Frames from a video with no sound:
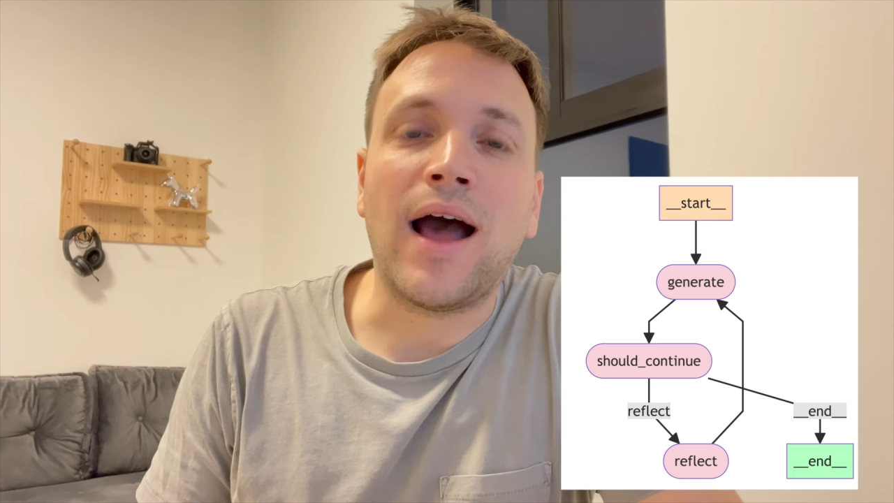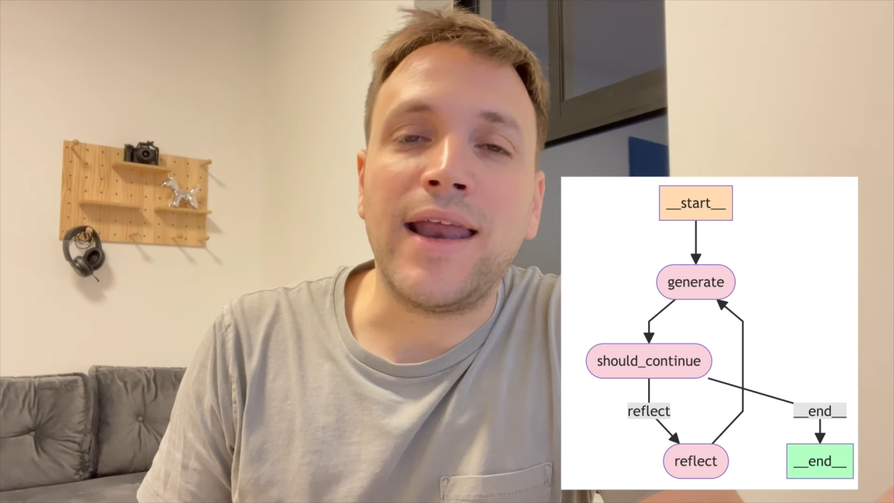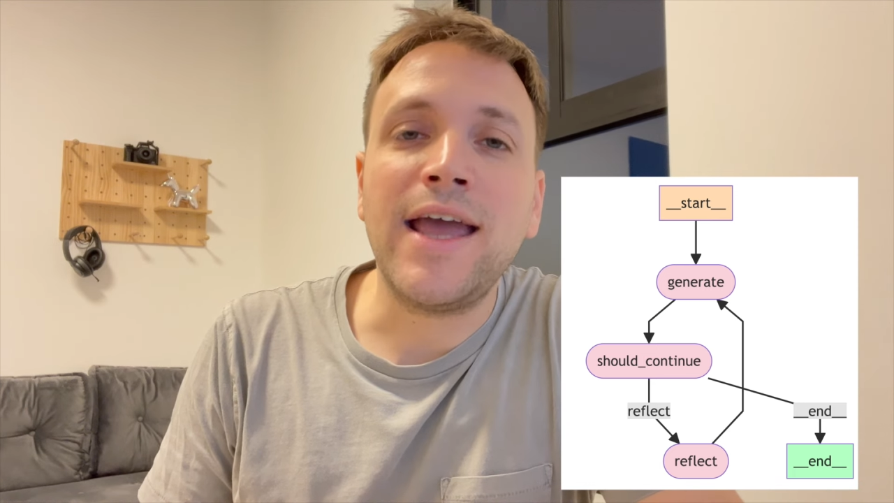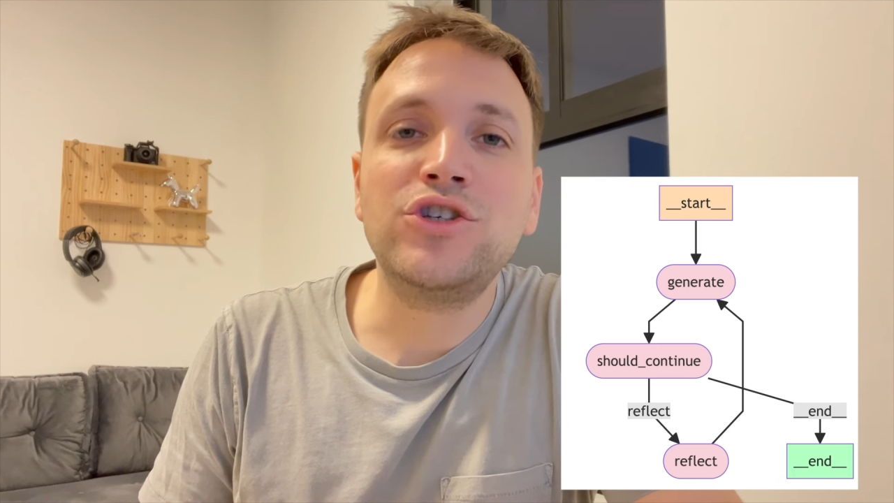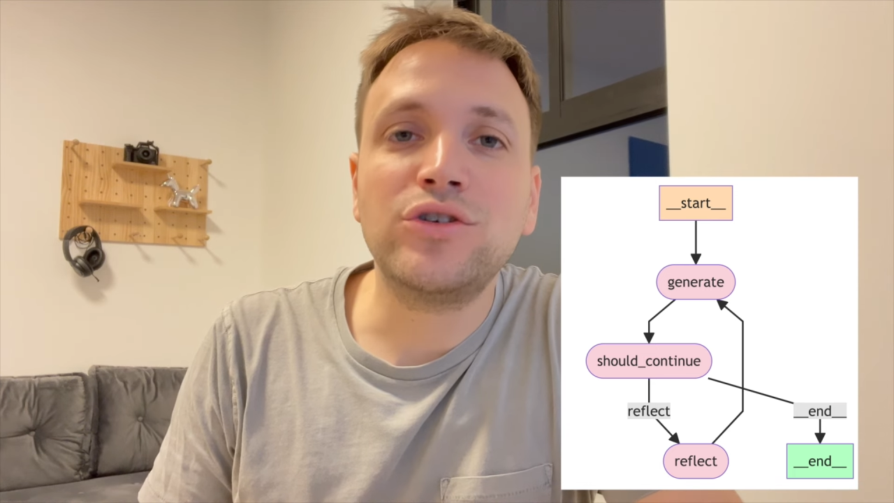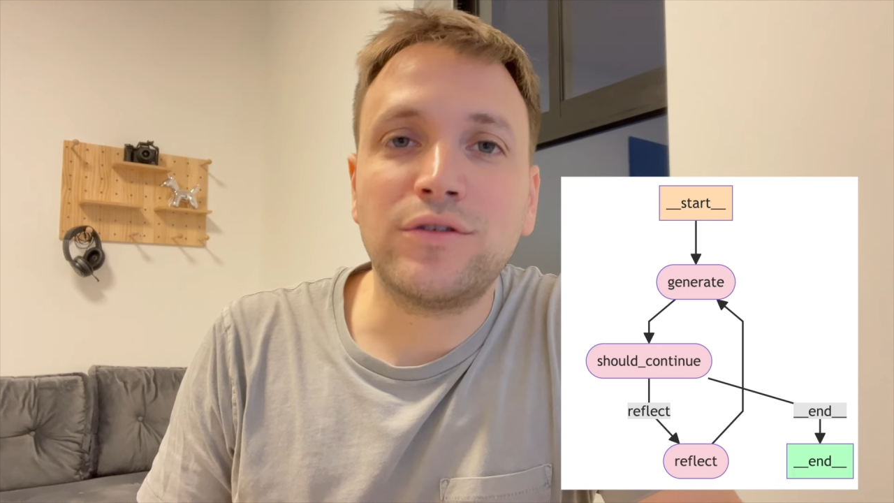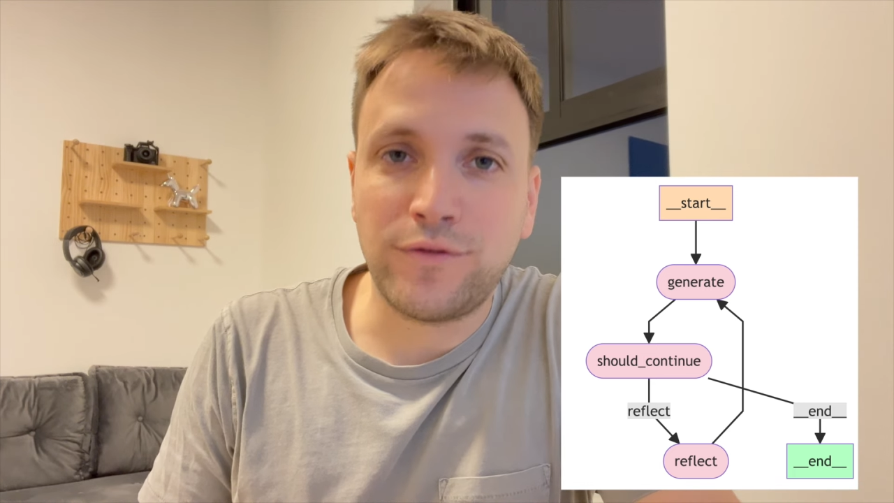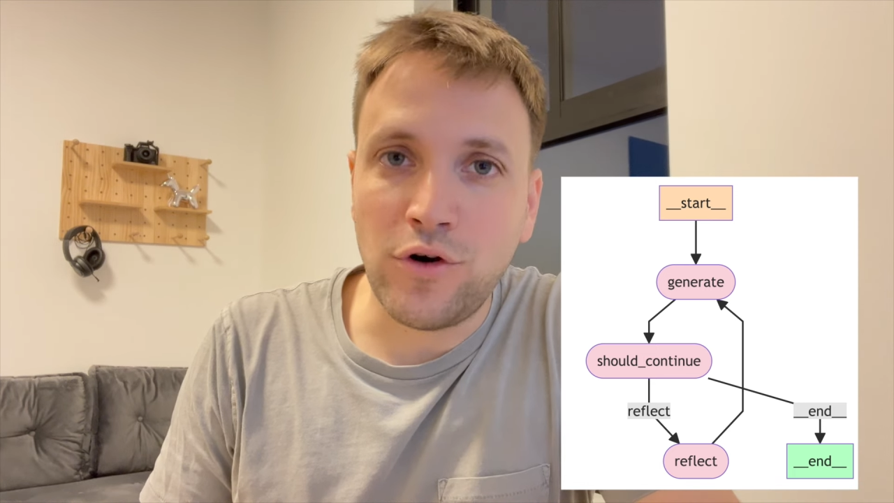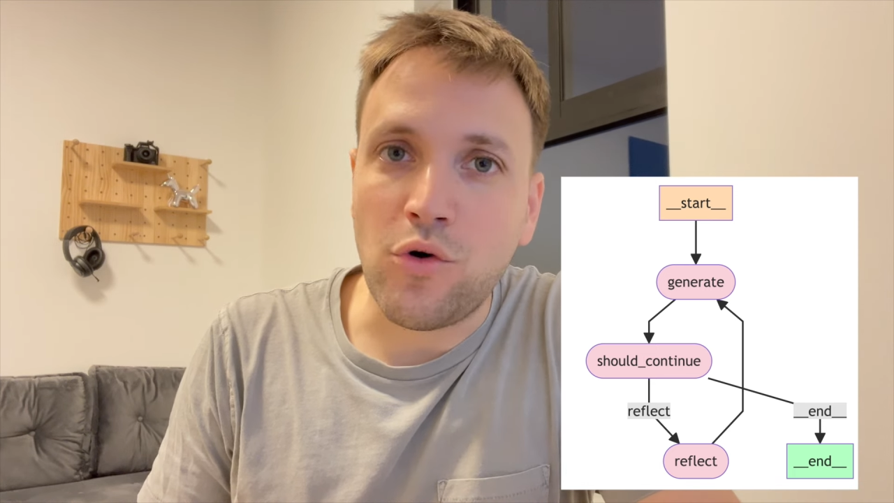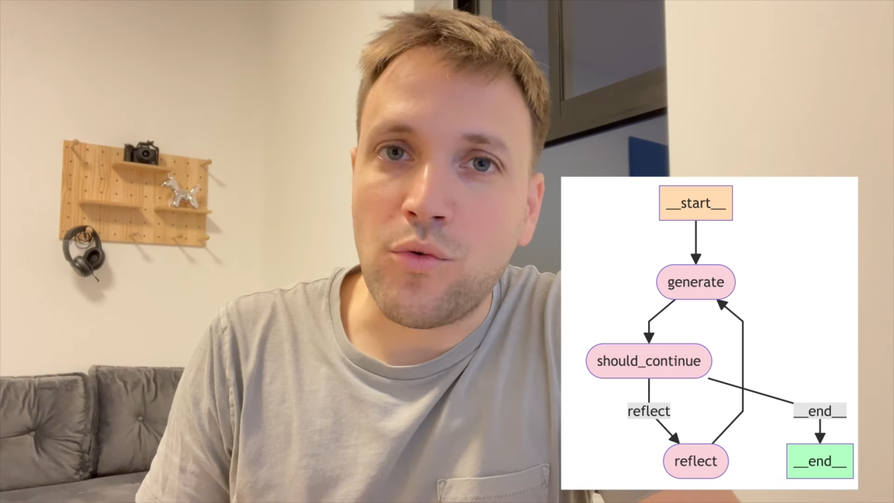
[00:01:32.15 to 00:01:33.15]
an agent
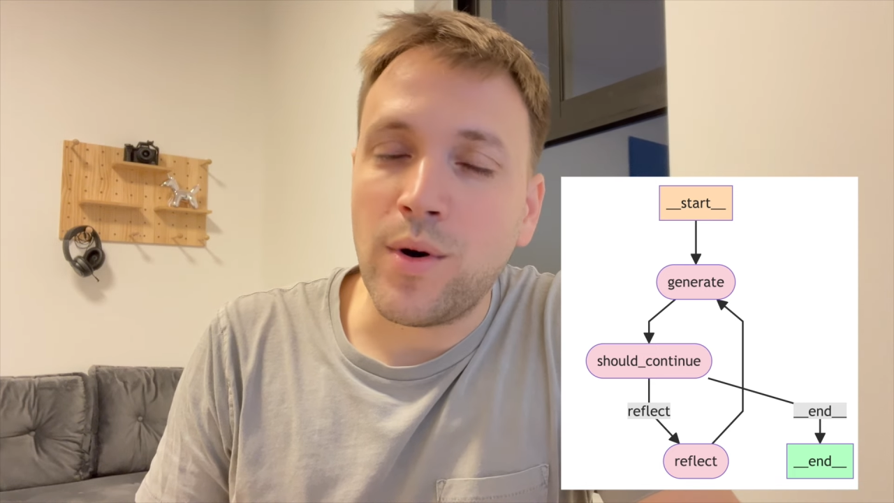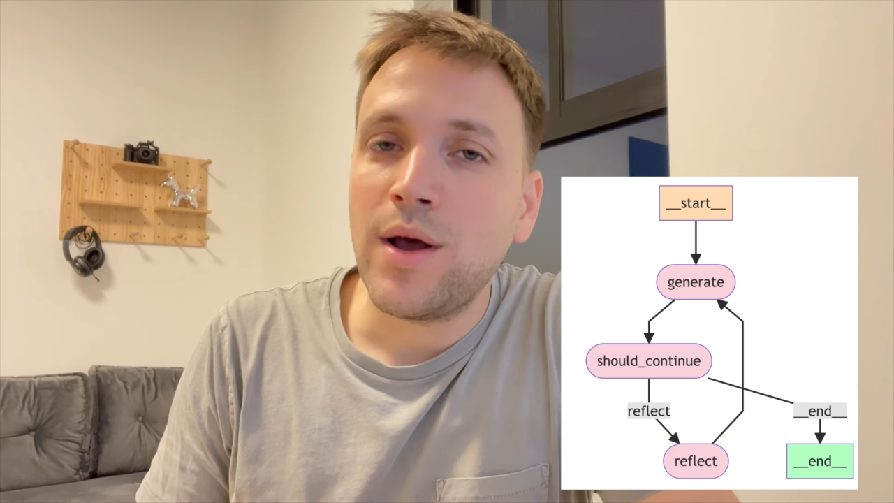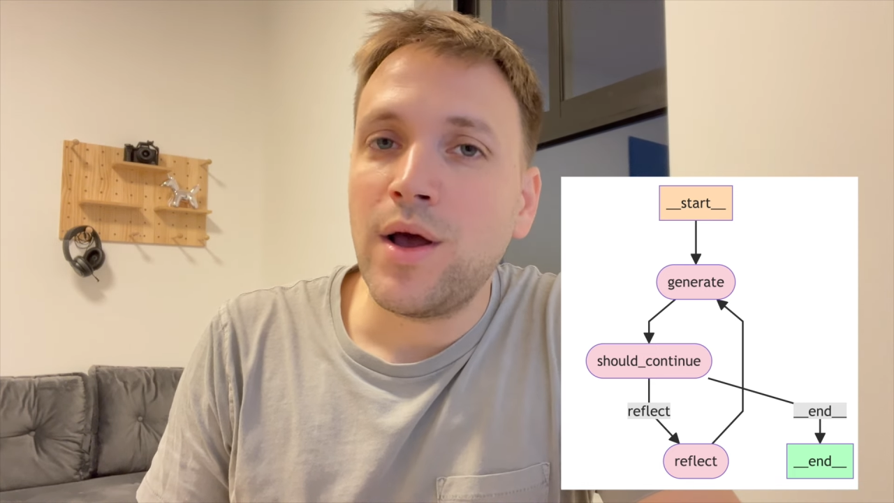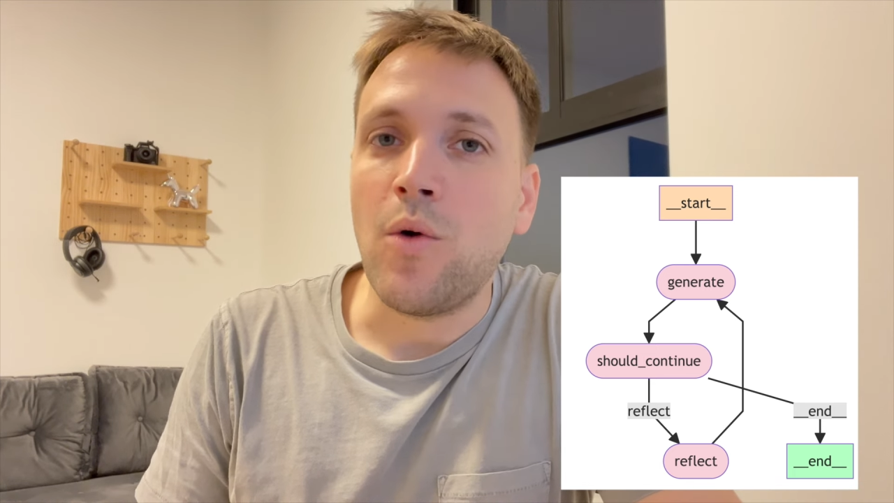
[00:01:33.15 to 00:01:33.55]
flow